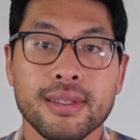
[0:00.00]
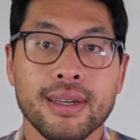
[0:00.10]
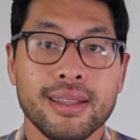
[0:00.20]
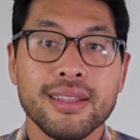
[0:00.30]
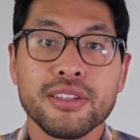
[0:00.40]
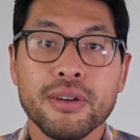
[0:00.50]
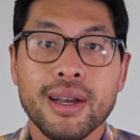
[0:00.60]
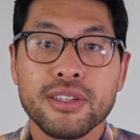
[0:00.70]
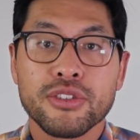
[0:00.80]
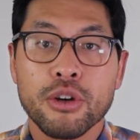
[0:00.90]
I think the show
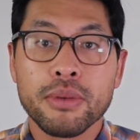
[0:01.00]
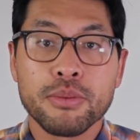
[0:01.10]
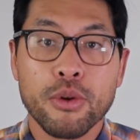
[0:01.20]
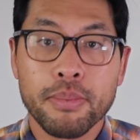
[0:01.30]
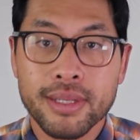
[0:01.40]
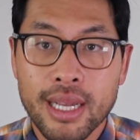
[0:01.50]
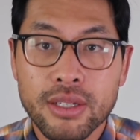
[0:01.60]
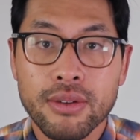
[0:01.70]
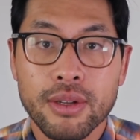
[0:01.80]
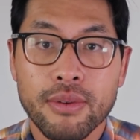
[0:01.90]
has so much more
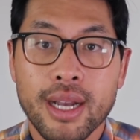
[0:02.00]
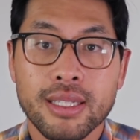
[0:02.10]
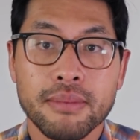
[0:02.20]
potential than Rising